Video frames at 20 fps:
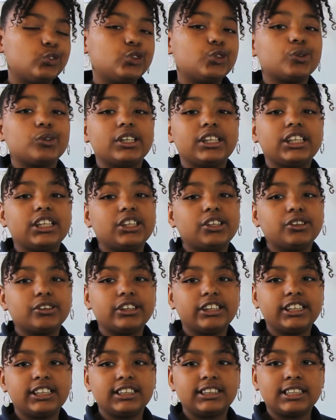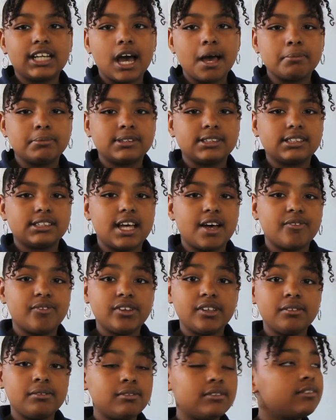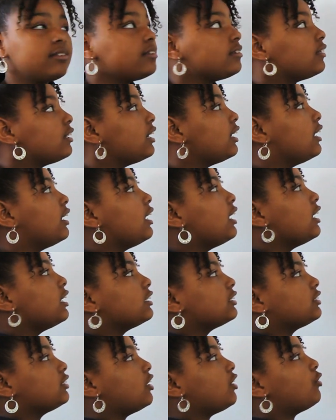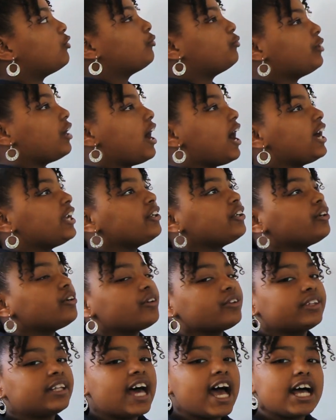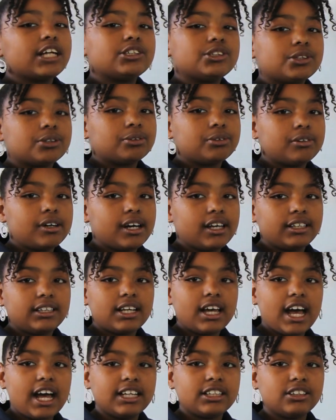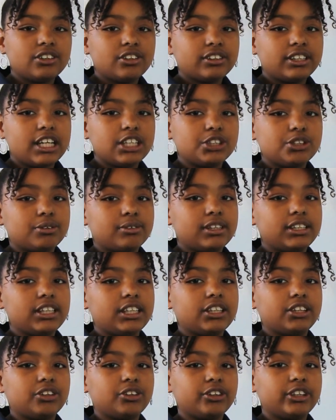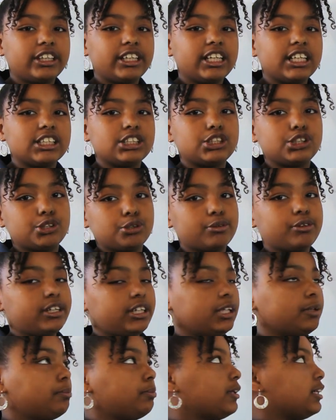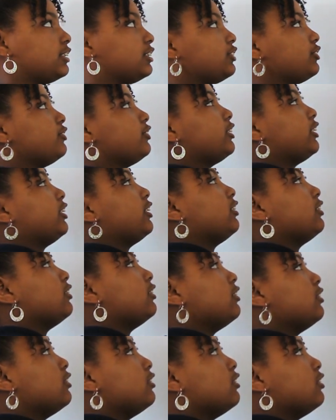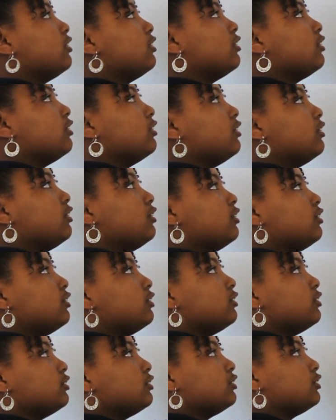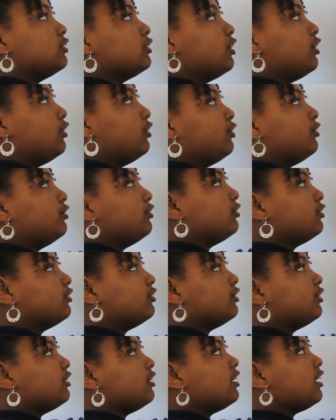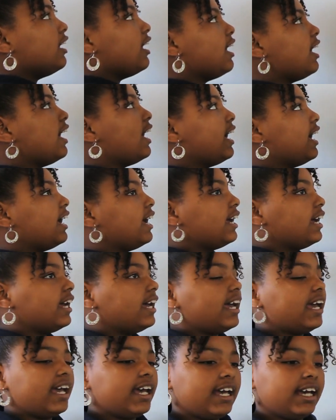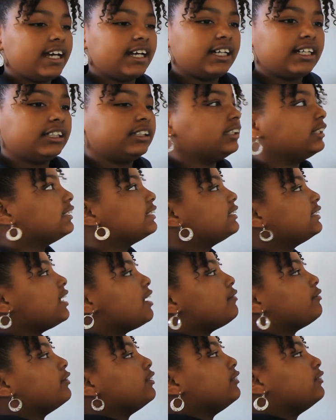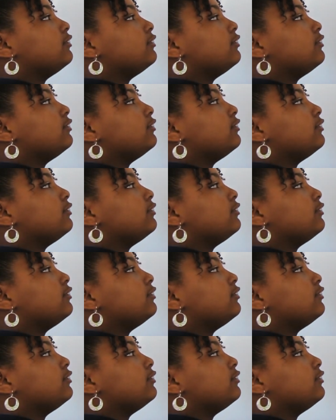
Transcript: 23 times 7. So I know that 23 is 20 plus 3. So, and 7.